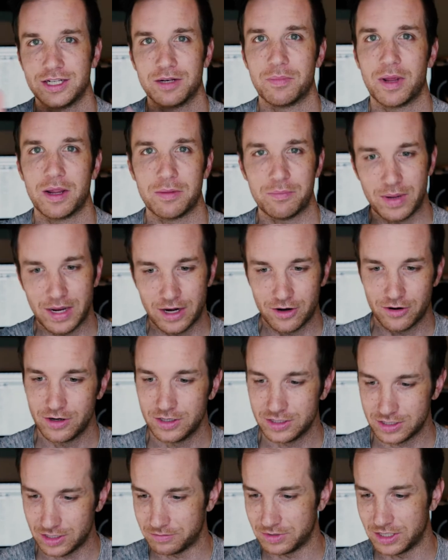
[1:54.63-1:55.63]
and my
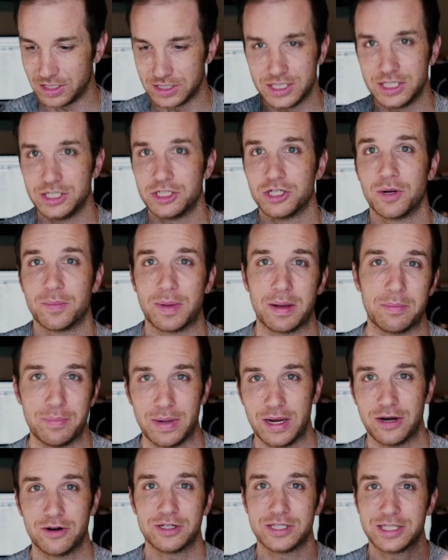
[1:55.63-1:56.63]
parents, I'm contingent on my
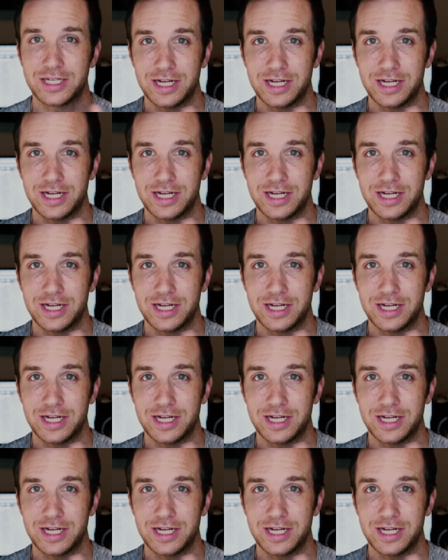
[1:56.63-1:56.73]
parents